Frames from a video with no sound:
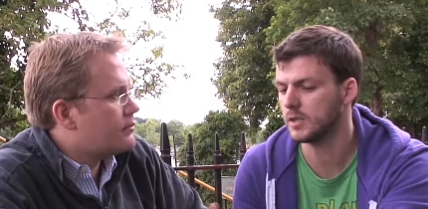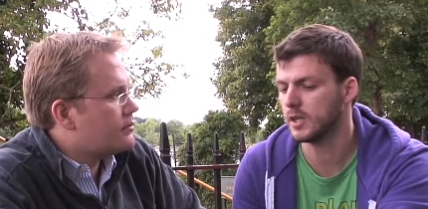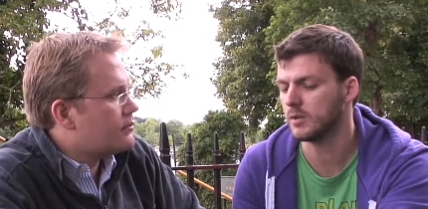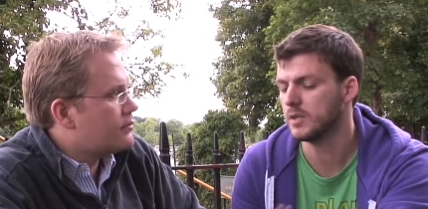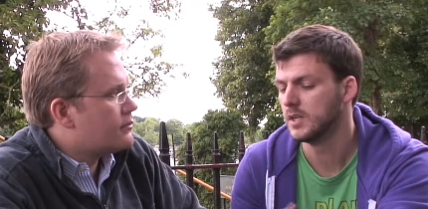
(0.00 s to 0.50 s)
Speaker 1: you
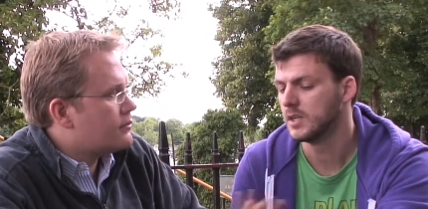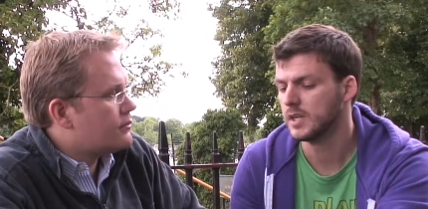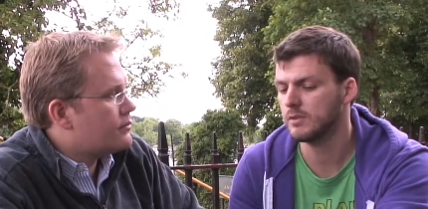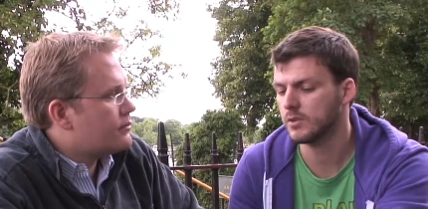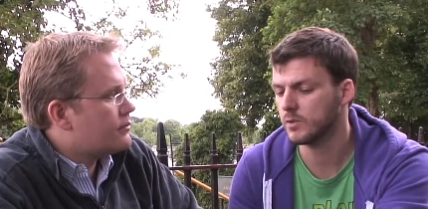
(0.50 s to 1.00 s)
know,
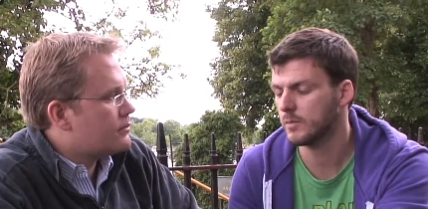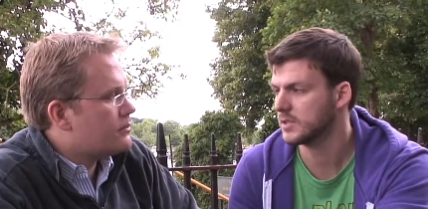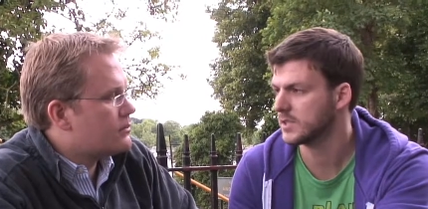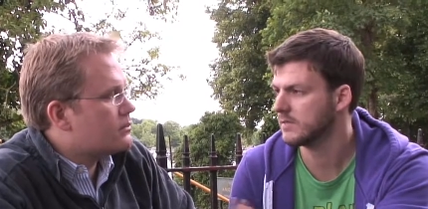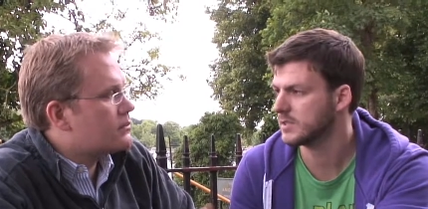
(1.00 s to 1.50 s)
give it three
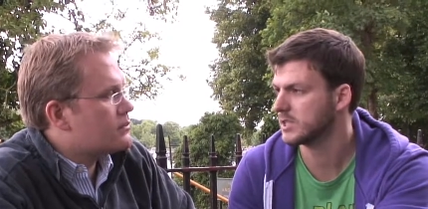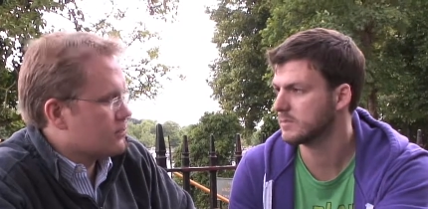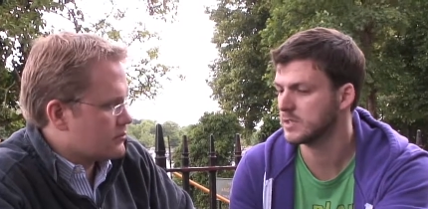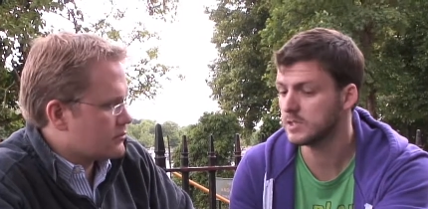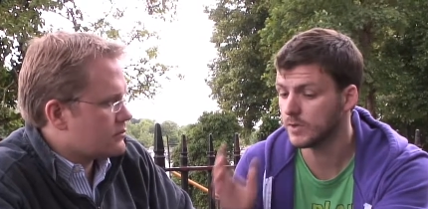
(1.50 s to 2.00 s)
months, give it six
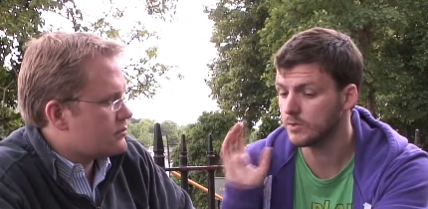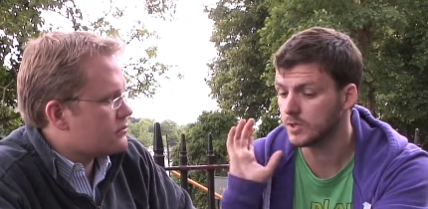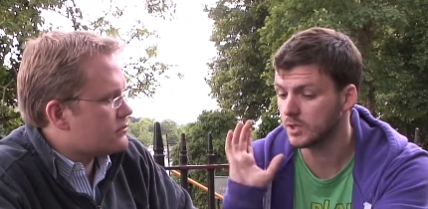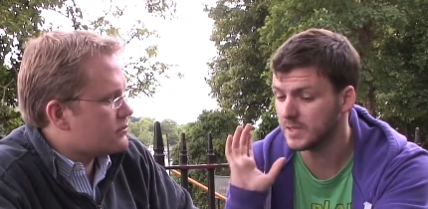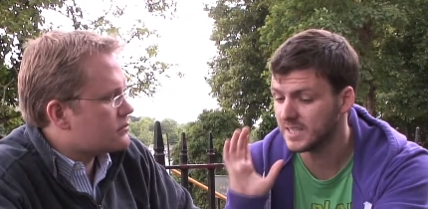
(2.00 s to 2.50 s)
months. This phone's
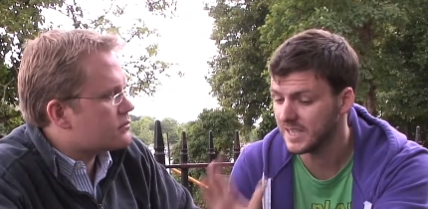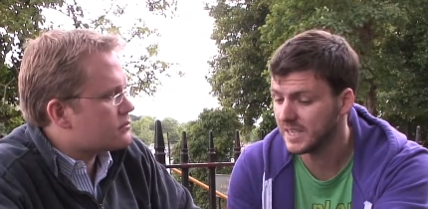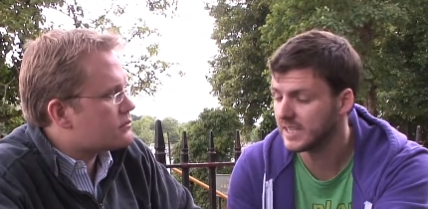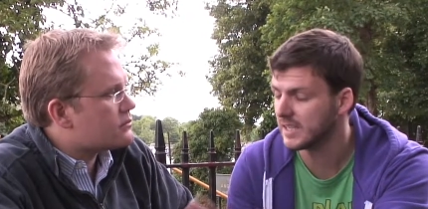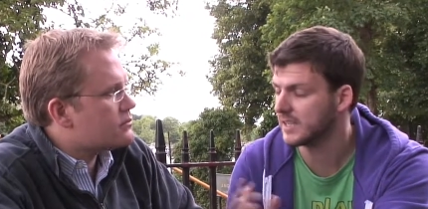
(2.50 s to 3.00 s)
going to be
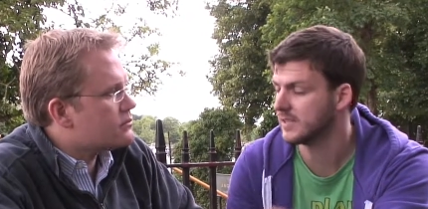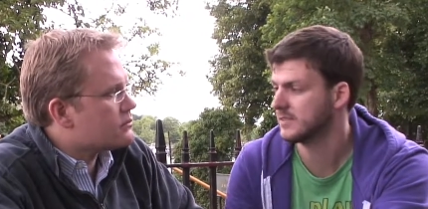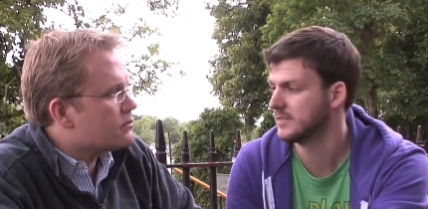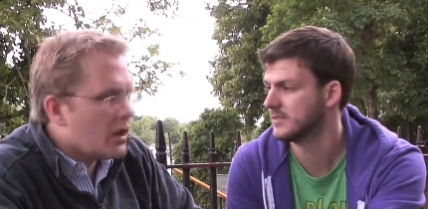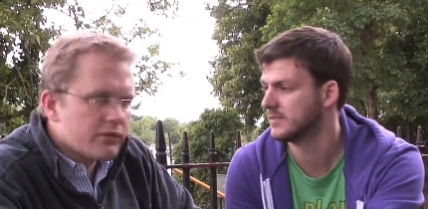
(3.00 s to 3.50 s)
kicking
Speaker 2: it.
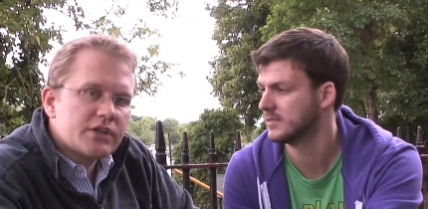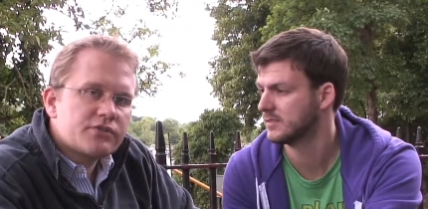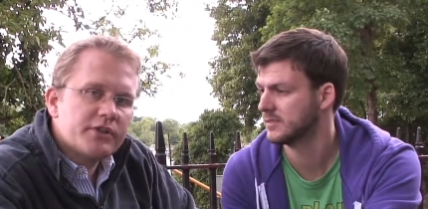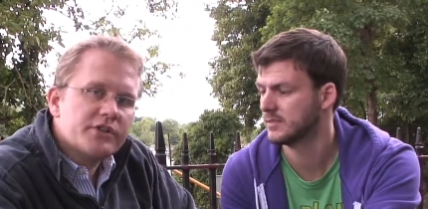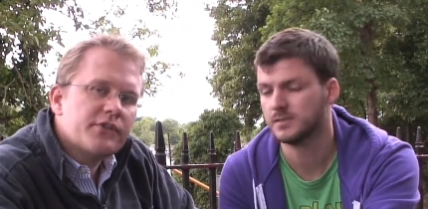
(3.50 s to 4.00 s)
That's
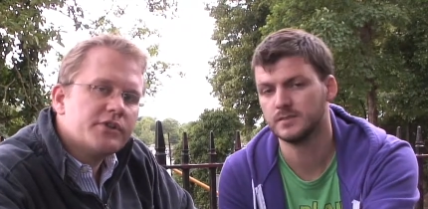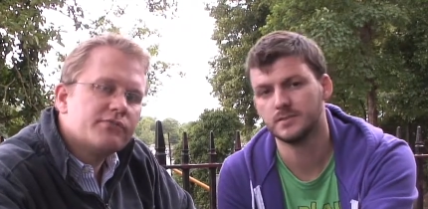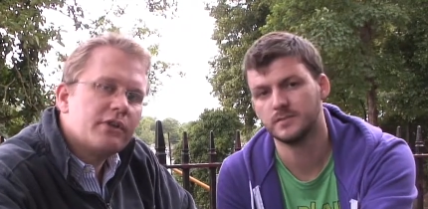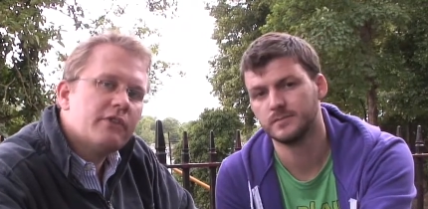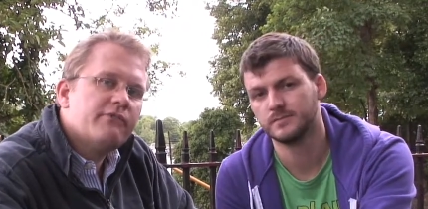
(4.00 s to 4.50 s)
right, this phone is a
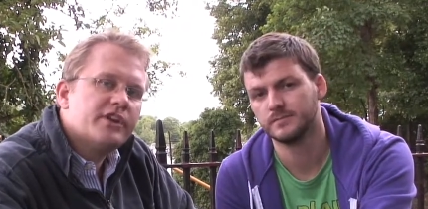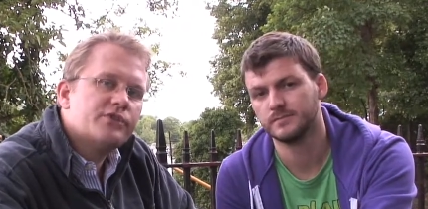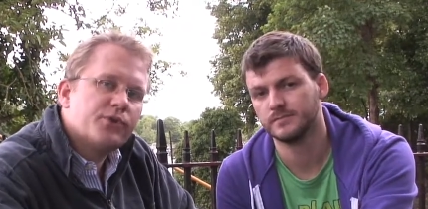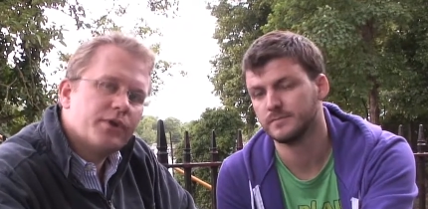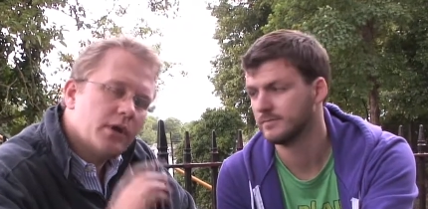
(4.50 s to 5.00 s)
real
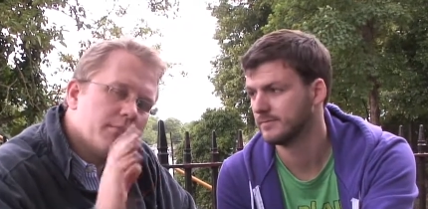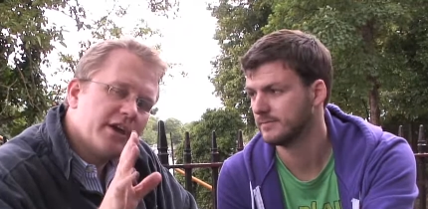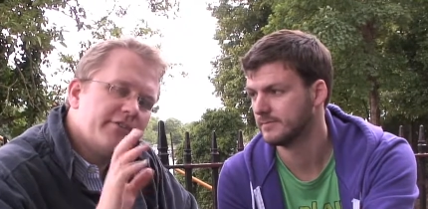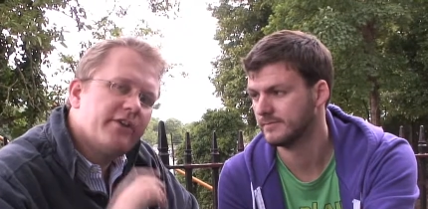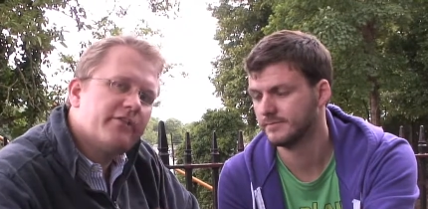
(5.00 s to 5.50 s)
investment.
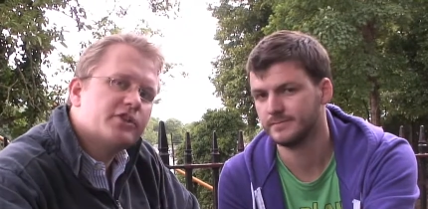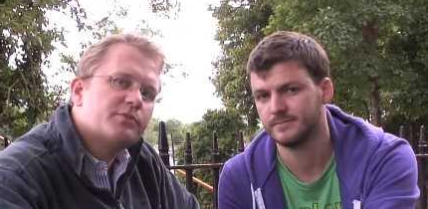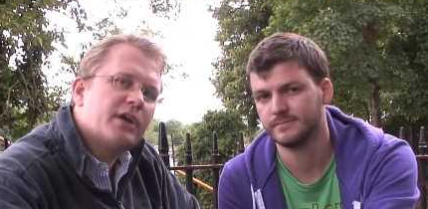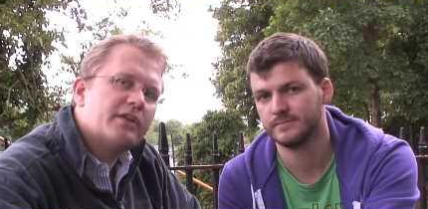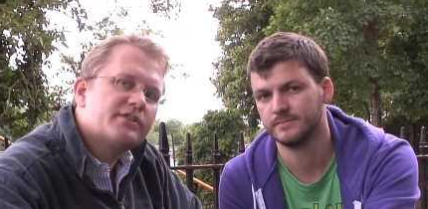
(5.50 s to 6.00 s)
Pay
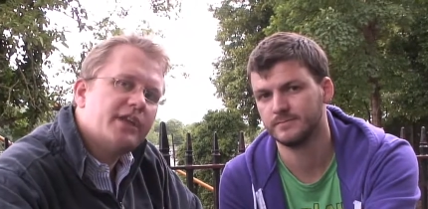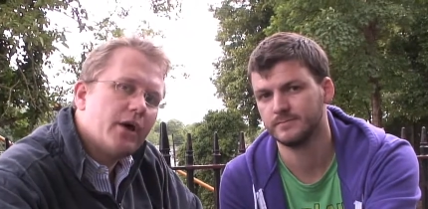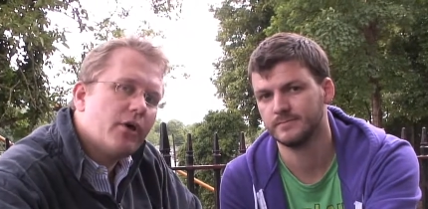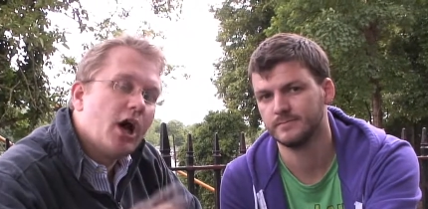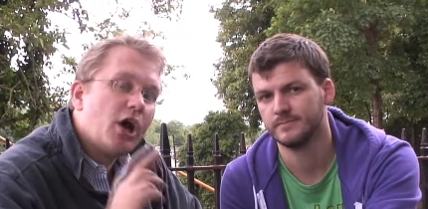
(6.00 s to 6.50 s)
£500
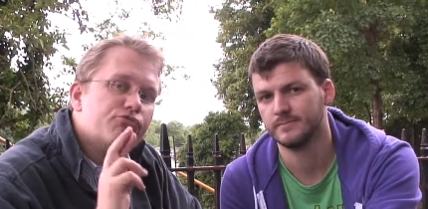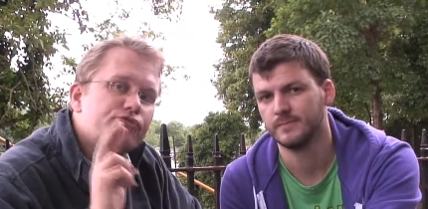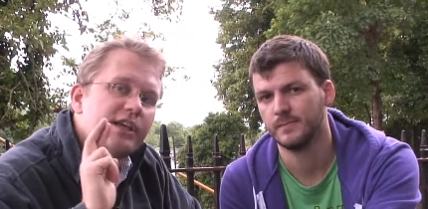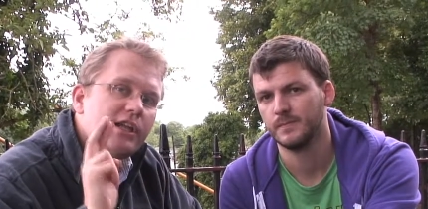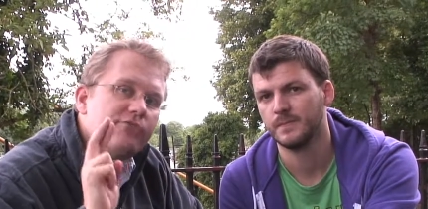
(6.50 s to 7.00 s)
now and
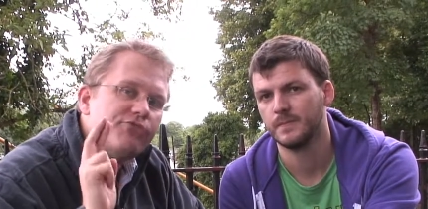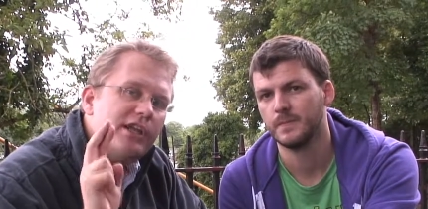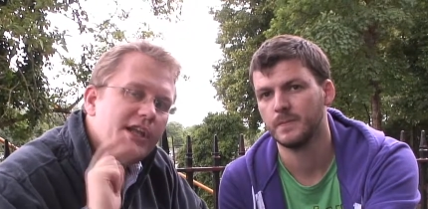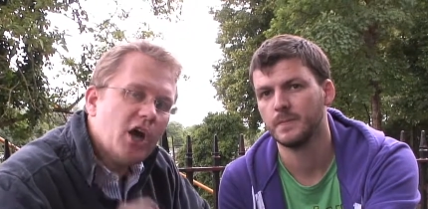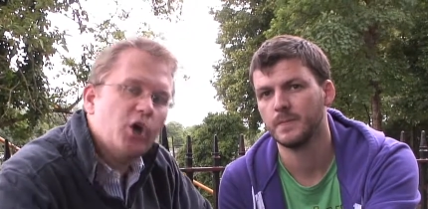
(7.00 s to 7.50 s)
really,
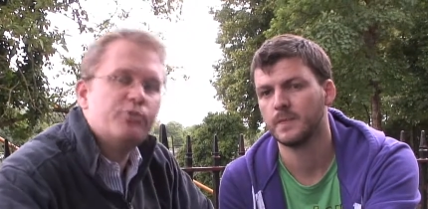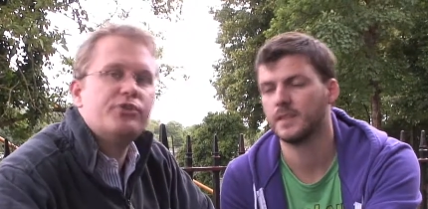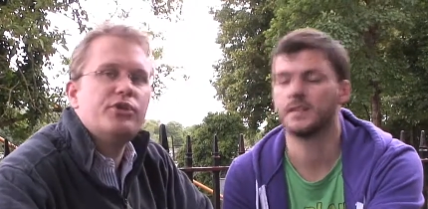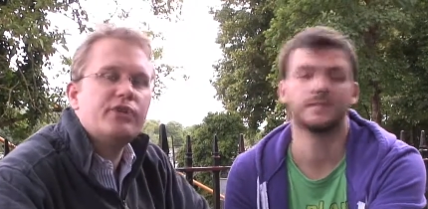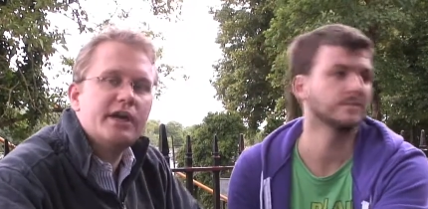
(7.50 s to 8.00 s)
really hope that
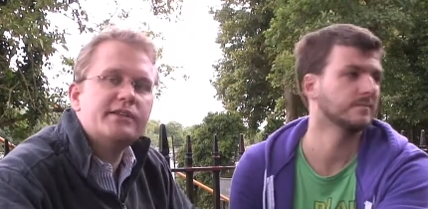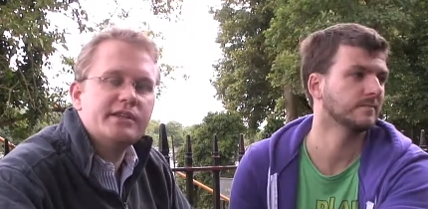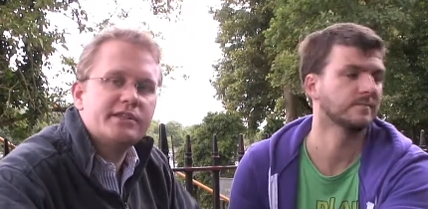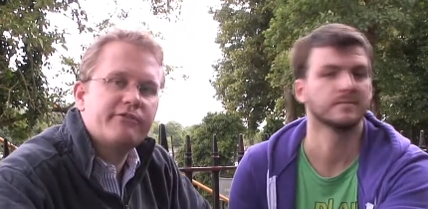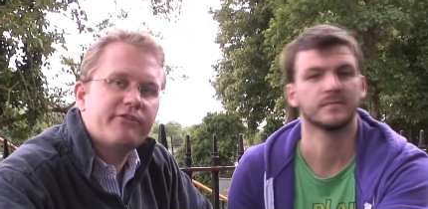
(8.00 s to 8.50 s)
you get a
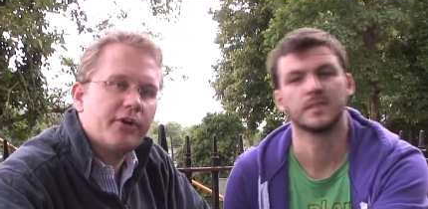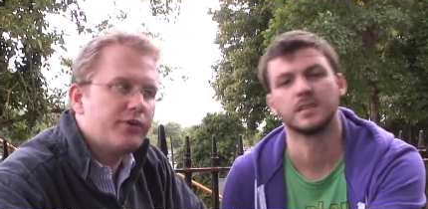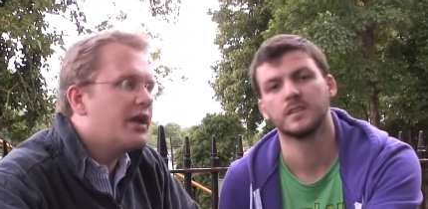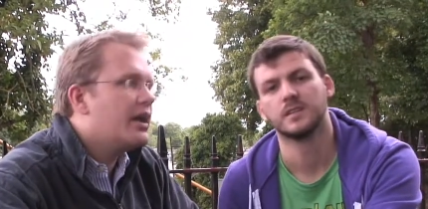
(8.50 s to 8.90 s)
decent phone